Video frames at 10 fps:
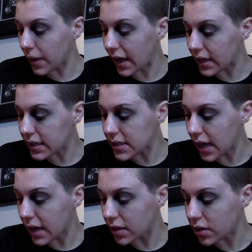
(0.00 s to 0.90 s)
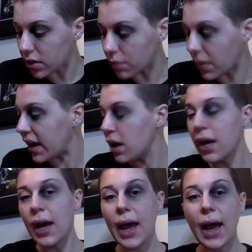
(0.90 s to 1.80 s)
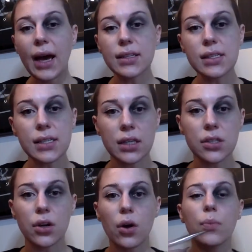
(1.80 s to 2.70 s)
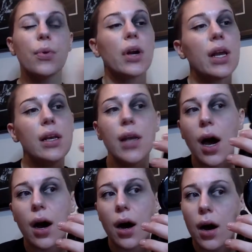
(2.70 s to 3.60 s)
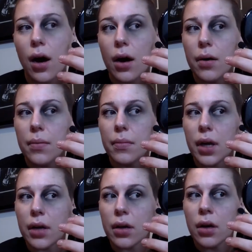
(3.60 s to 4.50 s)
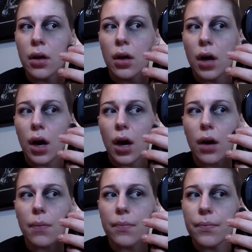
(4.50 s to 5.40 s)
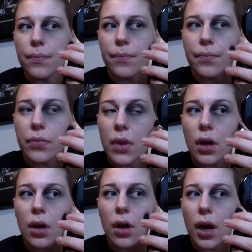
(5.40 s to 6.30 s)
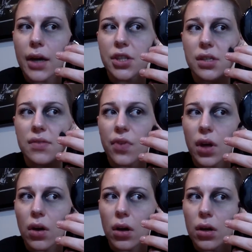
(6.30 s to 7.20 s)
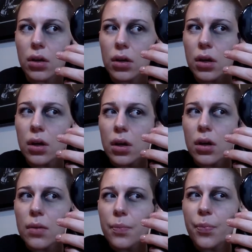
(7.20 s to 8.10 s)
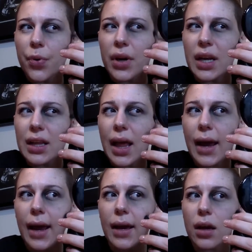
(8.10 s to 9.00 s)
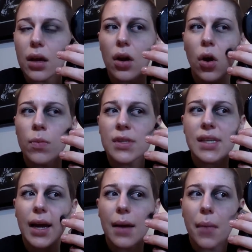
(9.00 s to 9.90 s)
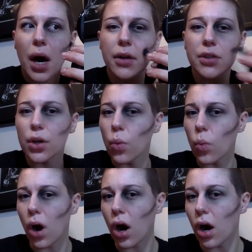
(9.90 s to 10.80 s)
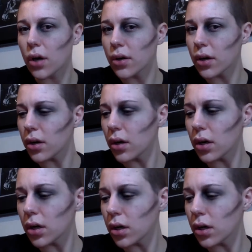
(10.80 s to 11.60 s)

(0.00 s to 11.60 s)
panic attack. My hands tend to go pretty numb, and I just feel pretty almost like I'm underwater,